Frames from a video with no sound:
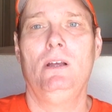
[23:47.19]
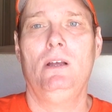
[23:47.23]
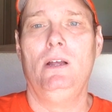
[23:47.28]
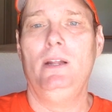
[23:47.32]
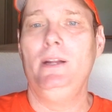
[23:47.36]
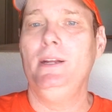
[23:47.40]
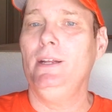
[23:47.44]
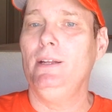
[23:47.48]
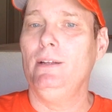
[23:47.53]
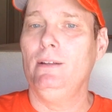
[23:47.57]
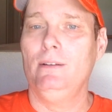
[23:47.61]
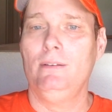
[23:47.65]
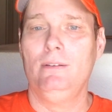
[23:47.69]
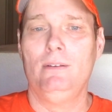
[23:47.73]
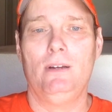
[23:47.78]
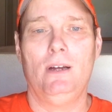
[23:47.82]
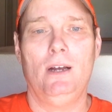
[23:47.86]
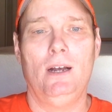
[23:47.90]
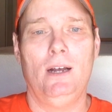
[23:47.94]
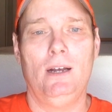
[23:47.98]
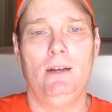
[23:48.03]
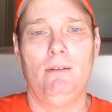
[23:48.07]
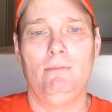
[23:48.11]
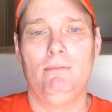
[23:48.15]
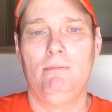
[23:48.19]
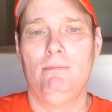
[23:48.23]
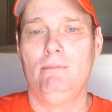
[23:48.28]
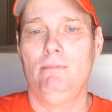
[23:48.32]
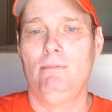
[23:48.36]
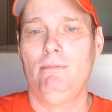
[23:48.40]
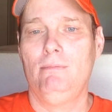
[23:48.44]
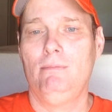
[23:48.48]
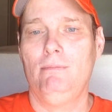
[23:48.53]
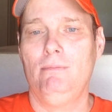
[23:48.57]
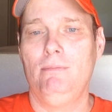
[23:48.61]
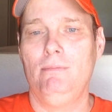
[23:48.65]
He
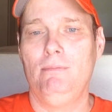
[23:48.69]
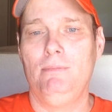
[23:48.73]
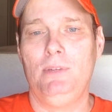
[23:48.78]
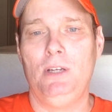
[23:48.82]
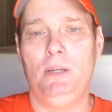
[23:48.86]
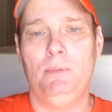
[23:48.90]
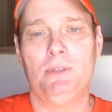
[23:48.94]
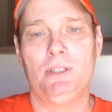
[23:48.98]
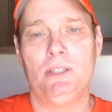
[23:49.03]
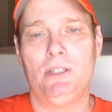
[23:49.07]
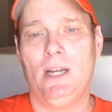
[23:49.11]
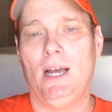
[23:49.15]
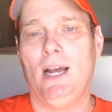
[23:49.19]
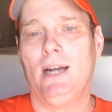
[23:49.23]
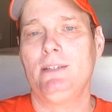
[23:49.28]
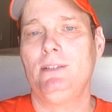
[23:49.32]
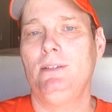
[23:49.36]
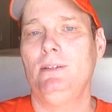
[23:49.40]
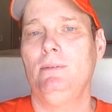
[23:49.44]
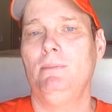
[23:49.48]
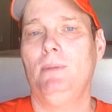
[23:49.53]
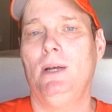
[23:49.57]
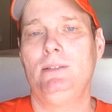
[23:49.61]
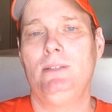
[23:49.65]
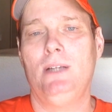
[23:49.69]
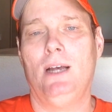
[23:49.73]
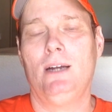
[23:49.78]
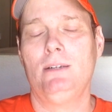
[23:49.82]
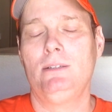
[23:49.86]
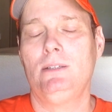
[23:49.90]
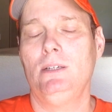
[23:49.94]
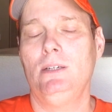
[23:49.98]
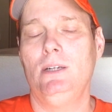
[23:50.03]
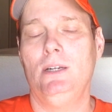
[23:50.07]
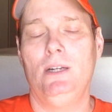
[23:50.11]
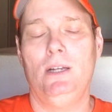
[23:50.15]
was adopted,
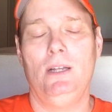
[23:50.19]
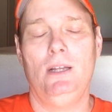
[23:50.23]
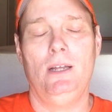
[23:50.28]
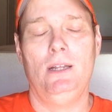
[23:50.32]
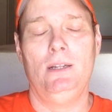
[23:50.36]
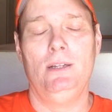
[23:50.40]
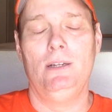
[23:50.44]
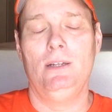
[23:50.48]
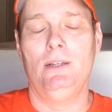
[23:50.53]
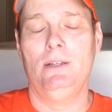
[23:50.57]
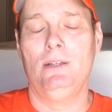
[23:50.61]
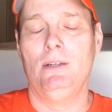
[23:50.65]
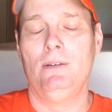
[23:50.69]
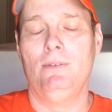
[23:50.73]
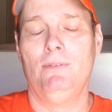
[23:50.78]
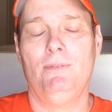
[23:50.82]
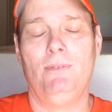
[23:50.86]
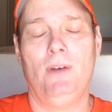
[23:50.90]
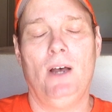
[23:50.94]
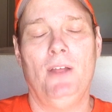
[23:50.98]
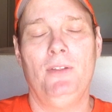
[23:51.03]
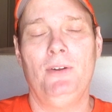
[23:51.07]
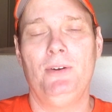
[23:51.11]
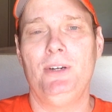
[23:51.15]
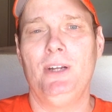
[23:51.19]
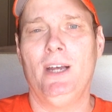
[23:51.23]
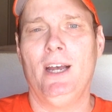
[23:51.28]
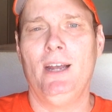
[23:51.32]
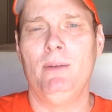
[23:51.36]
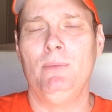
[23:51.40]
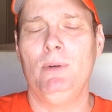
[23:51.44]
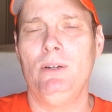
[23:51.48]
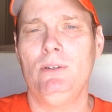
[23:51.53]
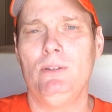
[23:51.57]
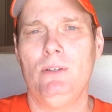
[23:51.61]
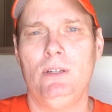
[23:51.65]
and the father
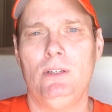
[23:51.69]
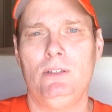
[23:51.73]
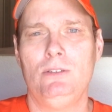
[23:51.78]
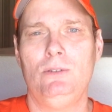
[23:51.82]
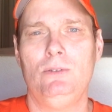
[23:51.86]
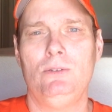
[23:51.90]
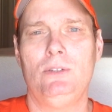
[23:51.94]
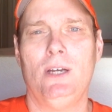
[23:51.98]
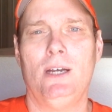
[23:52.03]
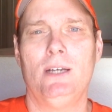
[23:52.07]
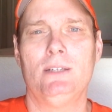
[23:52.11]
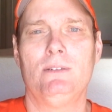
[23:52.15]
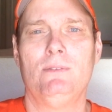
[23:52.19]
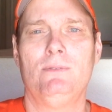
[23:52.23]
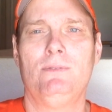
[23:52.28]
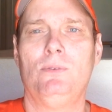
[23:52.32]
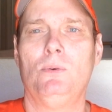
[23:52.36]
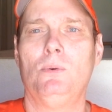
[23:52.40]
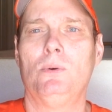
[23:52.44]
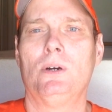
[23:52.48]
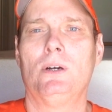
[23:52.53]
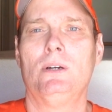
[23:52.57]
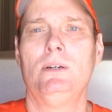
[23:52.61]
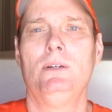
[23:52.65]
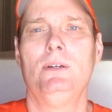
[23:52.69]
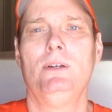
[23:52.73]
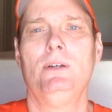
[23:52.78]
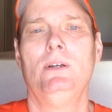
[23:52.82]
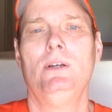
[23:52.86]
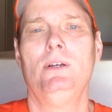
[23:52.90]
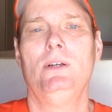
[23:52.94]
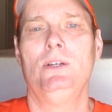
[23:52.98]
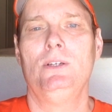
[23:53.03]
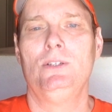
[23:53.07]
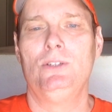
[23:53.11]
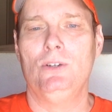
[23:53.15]
died in 2004.
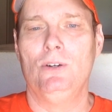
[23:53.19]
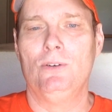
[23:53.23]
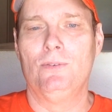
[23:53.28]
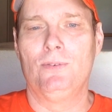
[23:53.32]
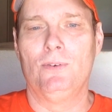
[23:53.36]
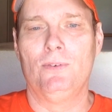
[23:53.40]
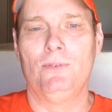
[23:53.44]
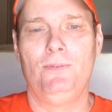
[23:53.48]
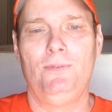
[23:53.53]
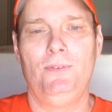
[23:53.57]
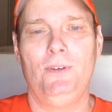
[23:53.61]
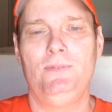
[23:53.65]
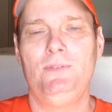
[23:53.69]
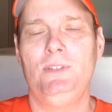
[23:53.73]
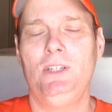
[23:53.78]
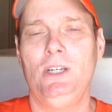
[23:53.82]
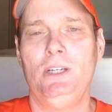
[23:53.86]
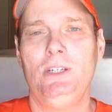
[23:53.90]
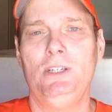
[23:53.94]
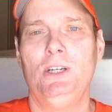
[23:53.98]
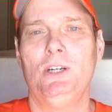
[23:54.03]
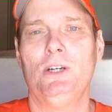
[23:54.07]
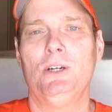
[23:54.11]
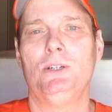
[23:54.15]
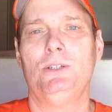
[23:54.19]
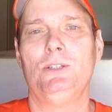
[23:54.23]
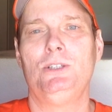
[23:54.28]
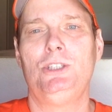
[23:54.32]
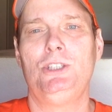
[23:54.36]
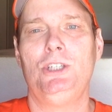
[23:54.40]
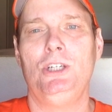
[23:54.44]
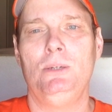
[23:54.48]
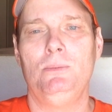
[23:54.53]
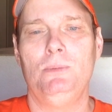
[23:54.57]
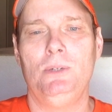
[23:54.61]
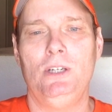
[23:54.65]
So for 15 years,
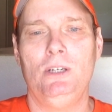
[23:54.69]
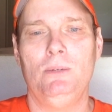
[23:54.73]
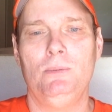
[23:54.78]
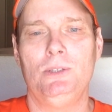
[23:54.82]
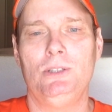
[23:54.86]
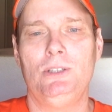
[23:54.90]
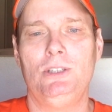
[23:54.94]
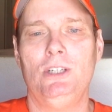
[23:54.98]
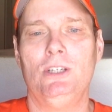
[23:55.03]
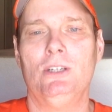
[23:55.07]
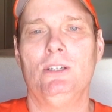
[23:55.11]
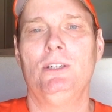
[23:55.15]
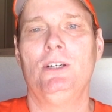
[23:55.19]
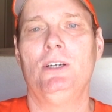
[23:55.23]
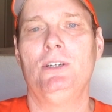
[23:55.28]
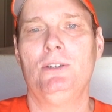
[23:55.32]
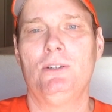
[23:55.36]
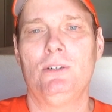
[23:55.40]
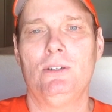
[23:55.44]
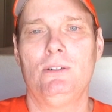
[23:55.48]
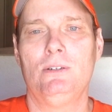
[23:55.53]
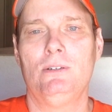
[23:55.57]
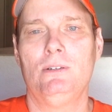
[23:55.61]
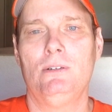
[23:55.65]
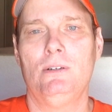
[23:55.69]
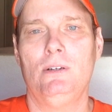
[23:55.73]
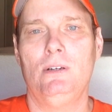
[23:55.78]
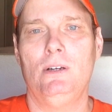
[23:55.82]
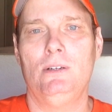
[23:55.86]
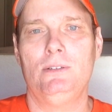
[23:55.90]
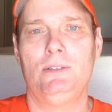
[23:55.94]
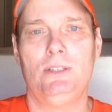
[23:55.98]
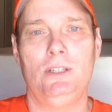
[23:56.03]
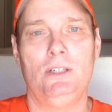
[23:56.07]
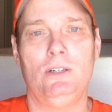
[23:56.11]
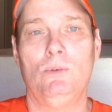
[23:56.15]
he was dealing under
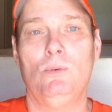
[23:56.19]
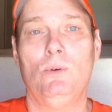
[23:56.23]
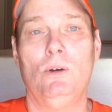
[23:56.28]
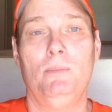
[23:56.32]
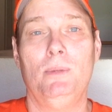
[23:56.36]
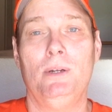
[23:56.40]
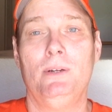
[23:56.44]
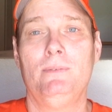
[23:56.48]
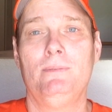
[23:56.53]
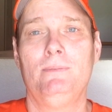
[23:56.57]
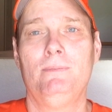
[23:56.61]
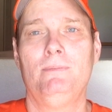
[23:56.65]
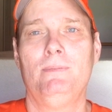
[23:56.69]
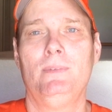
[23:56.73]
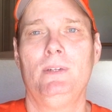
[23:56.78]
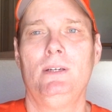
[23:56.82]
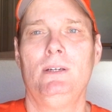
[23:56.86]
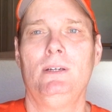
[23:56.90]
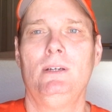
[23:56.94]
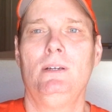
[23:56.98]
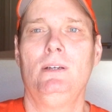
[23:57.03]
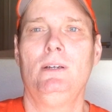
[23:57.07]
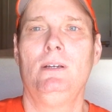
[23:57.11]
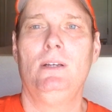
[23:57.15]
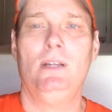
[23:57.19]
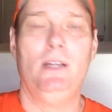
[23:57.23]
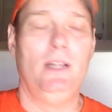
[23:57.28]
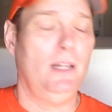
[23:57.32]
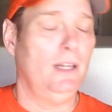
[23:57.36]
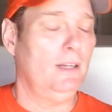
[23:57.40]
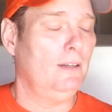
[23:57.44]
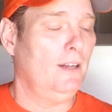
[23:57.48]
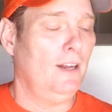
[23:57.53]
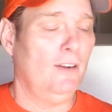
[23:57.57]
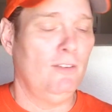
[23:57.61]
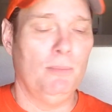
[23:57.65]
a single woman.
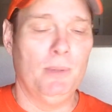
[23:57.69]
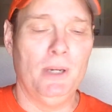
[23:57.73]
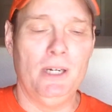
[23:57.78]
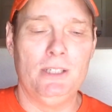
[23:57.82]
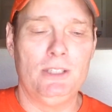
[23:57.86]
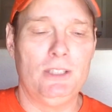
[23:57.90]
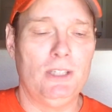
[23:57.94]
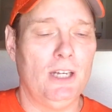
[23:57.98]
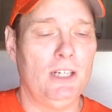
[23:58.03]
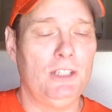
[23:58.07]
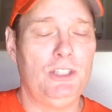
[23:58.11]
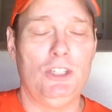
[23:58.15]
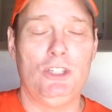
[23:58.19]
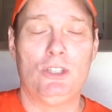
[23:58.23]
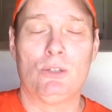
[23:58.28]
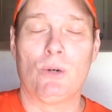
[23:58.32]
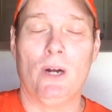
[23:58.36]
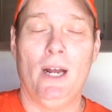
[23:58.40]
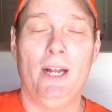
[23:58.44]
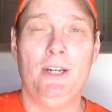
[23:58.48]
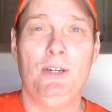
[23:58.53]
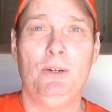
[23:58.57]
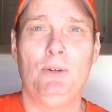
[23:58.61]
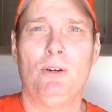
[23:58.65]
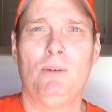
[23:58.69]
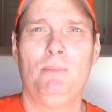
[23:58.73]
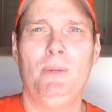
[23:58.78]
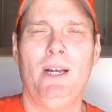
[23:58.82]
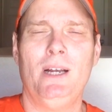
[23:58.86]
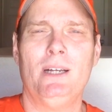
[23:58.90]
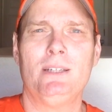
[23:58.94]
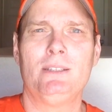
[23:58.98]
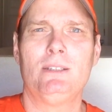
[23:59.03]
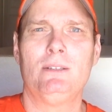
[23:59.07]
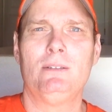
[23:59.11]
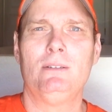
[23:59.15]
And everybody said she tried to do her
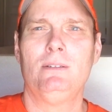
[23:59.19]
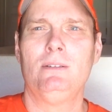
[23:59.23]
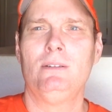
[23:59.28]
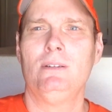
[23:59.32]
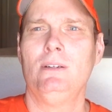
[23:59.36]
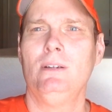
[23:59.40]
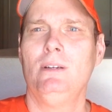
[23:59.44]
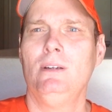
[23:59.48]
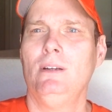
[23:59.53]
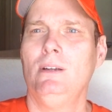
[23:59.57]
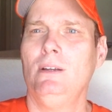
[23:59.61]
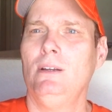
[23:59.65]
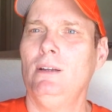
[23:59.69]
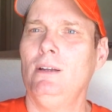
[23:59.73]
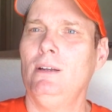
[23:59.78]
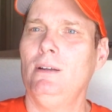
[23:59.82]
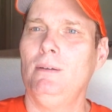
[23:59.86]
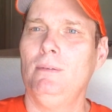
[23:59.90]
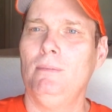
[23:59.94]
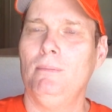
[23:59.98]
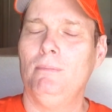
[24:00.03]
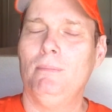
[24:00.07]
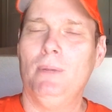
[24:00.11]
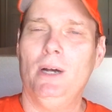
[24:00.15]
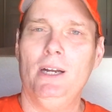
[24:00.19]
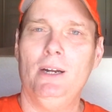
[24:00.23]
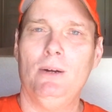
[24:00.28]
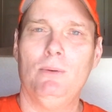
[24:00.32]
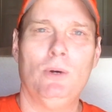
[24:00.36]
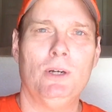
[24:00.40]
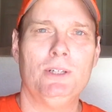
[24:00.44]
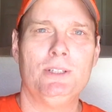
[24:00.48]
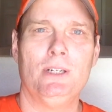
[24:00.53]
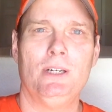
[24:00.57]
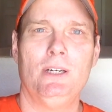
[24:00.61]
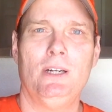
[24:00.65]
best, but it
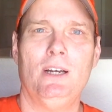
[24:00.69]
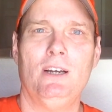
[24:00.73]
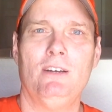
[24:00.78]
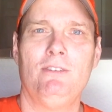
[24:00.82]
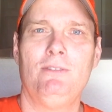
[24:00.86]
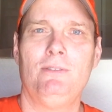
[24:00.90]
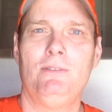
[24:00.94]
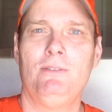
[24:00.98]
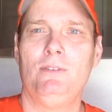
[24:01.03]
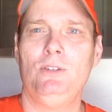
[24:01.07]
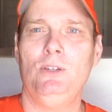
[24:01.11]
wasn't enough.